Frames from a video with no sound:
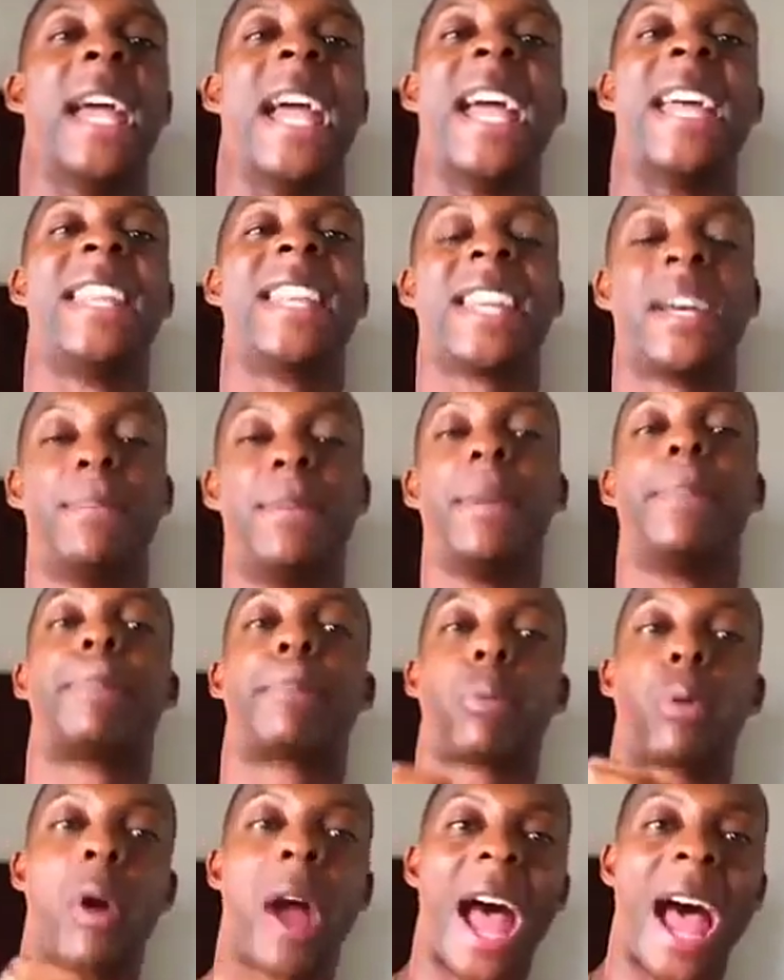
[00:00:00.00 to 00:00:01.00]
And it can be
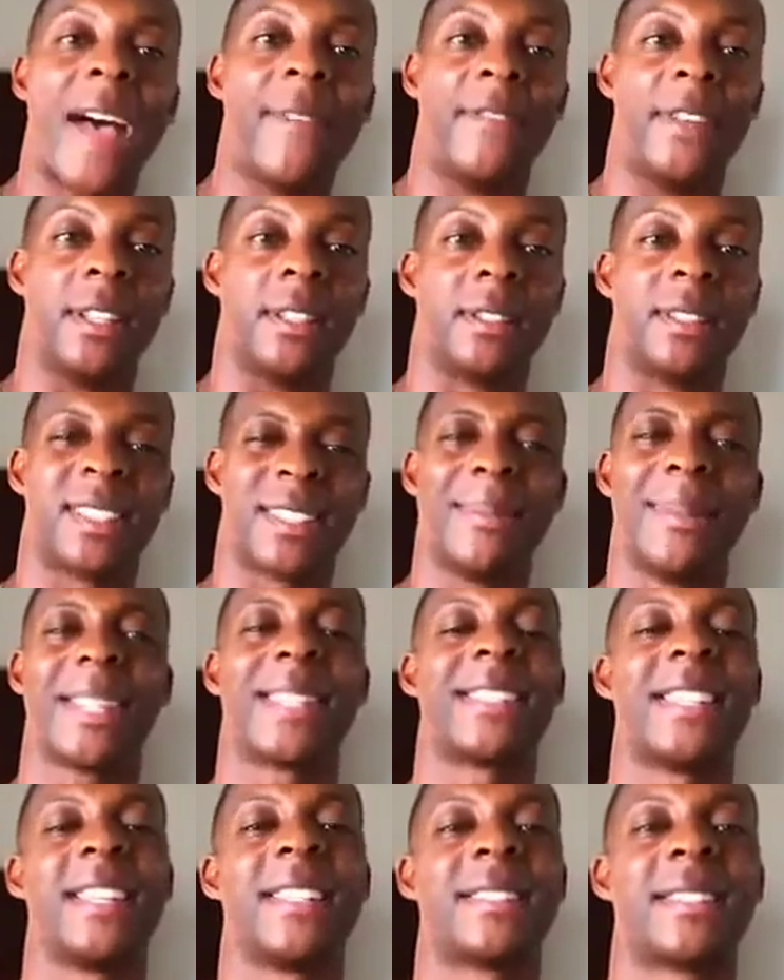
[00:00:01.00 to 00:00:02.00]
private. Does it make
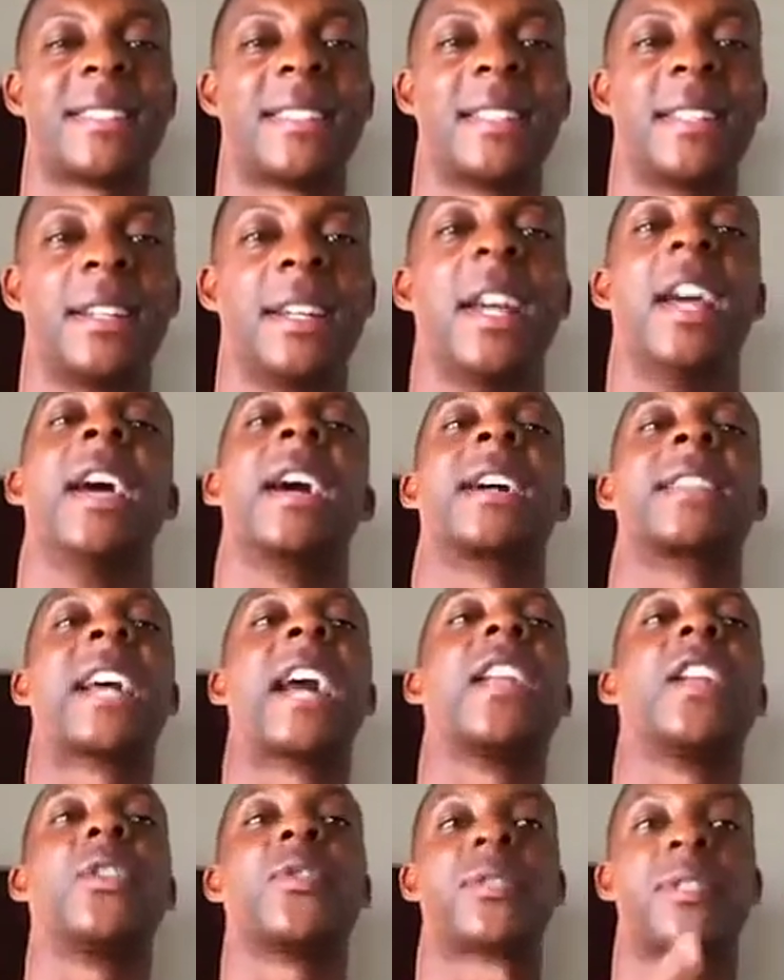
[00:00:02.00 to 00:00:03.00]
sense?
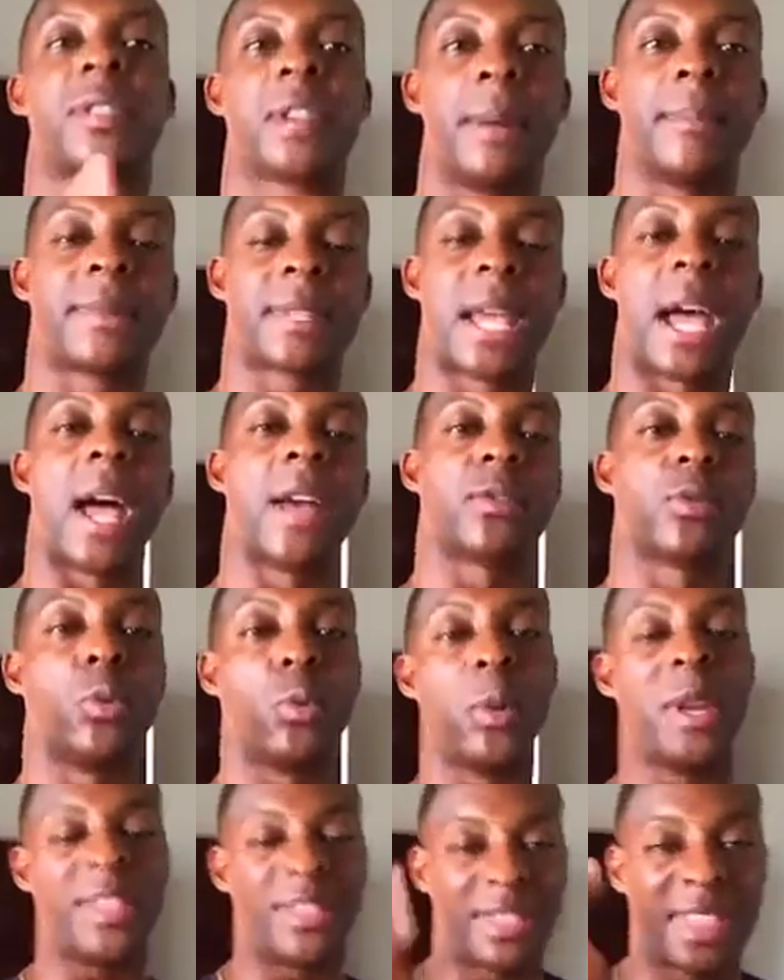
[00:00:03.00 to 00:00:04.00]
Because I know sometimes
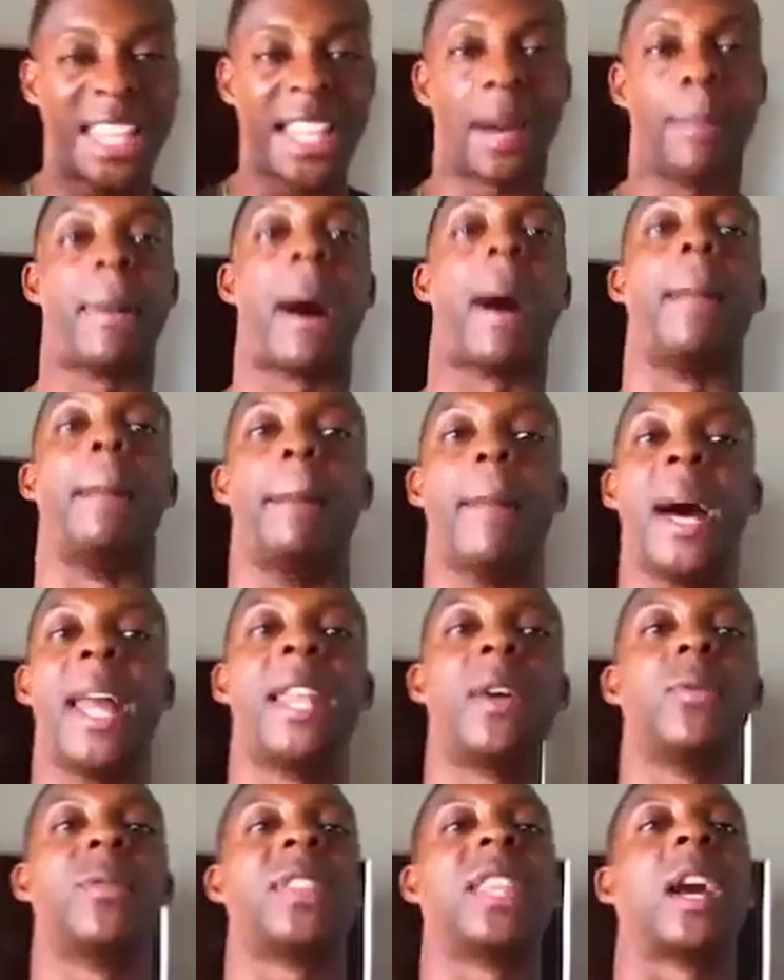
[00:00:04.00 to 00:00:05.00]
when we think about
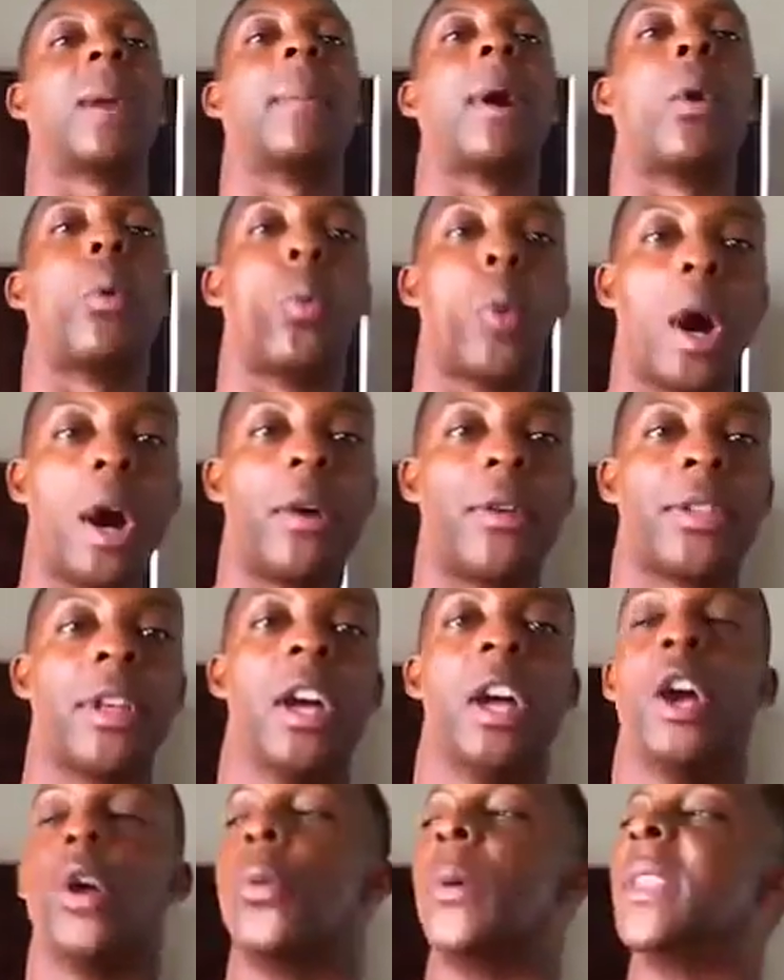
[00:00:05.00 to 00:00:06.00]
money, we think about
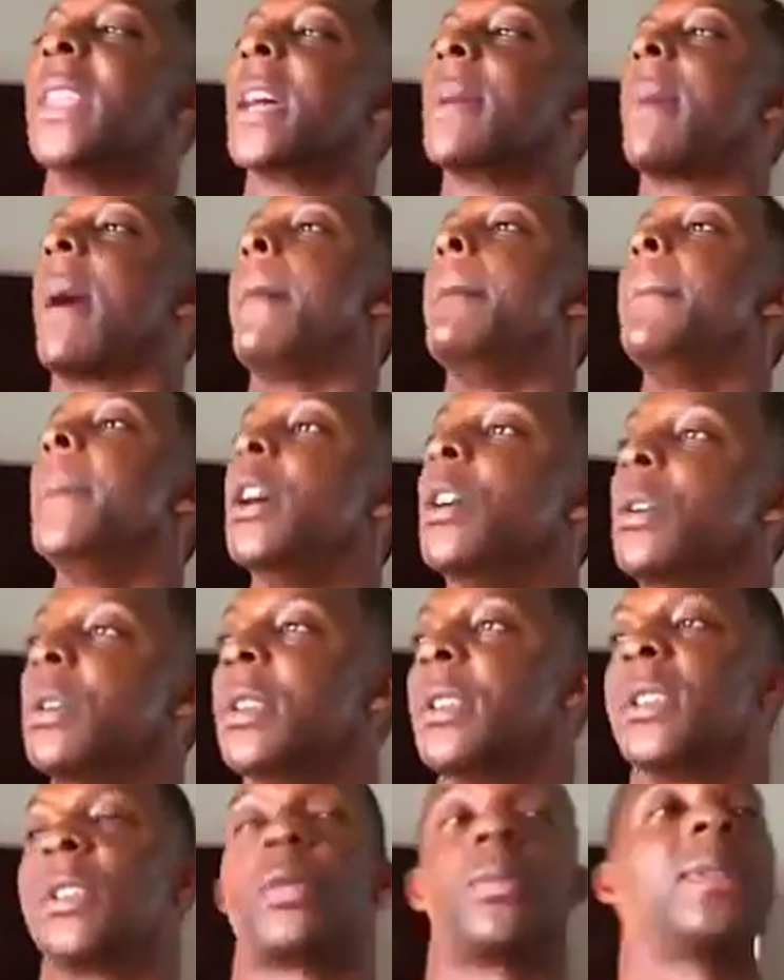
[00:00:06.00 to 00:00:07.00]
wealth, we think about
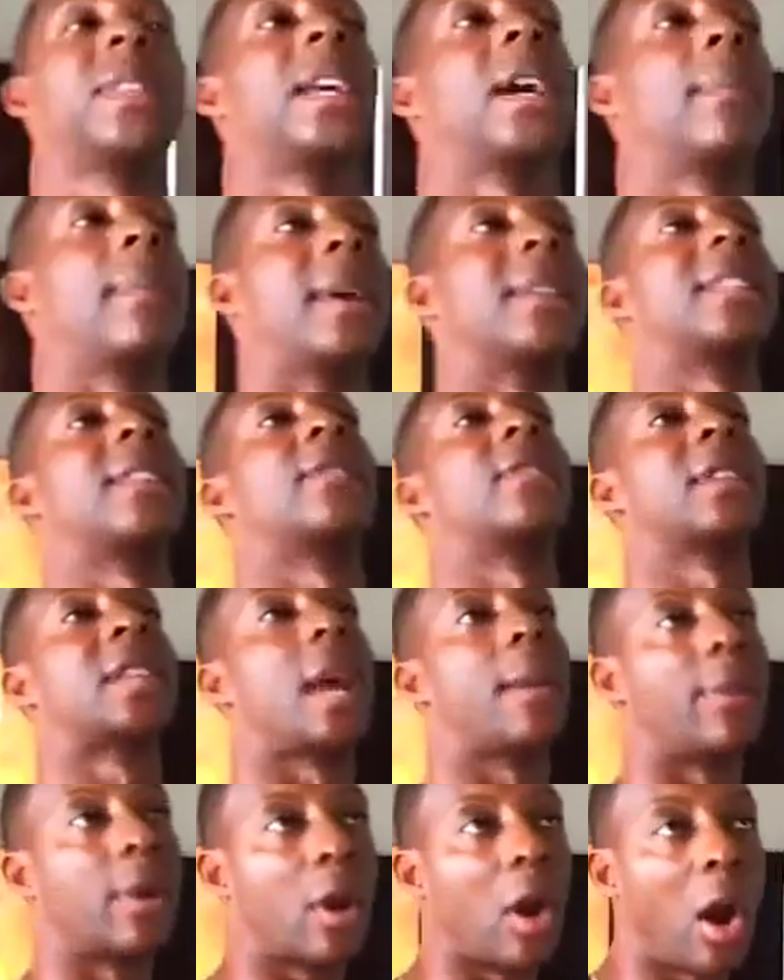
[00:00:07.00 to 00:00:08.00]
millions, we think about different
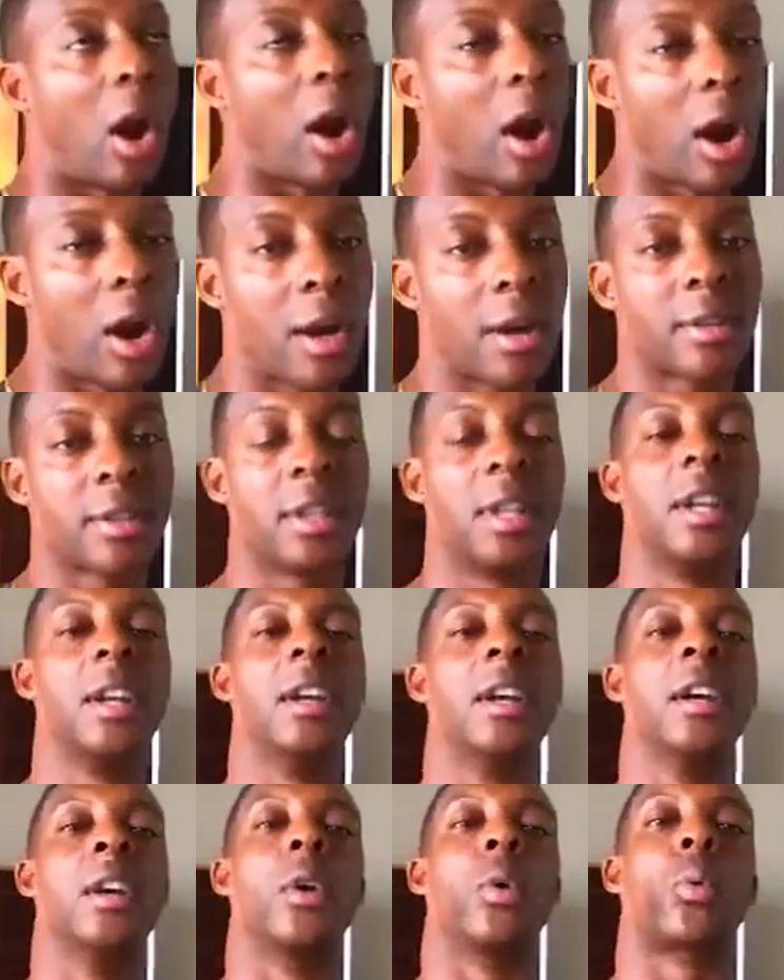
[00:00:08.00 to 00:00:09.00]
type of cars,
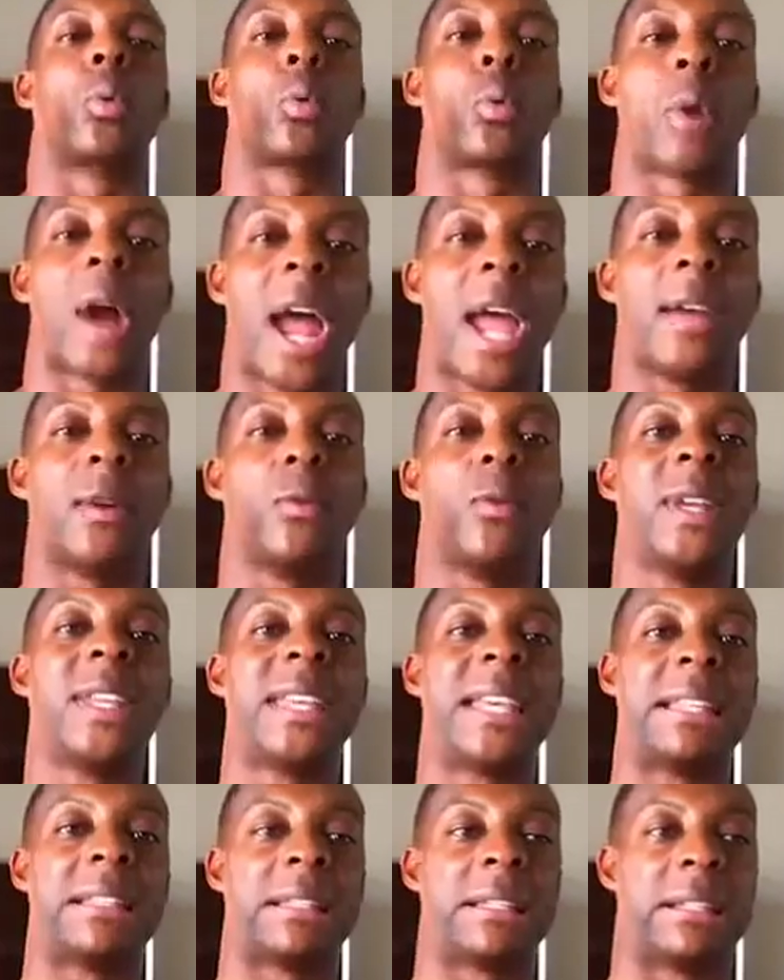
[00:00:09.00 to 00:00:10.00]
right? We
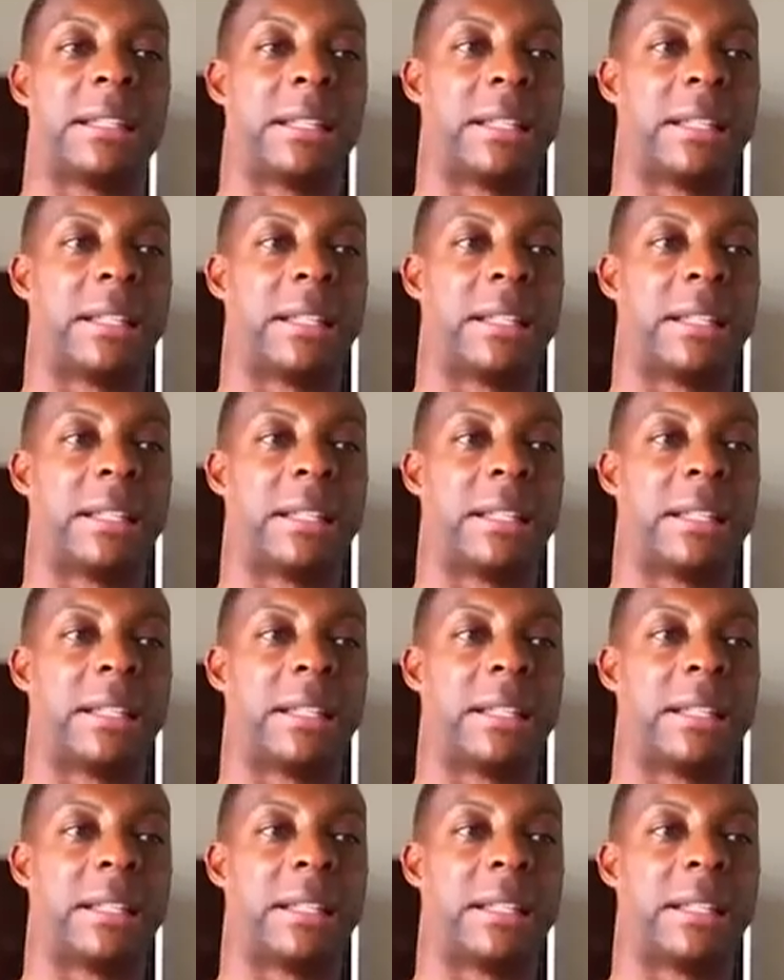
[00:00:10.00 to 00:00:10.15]
get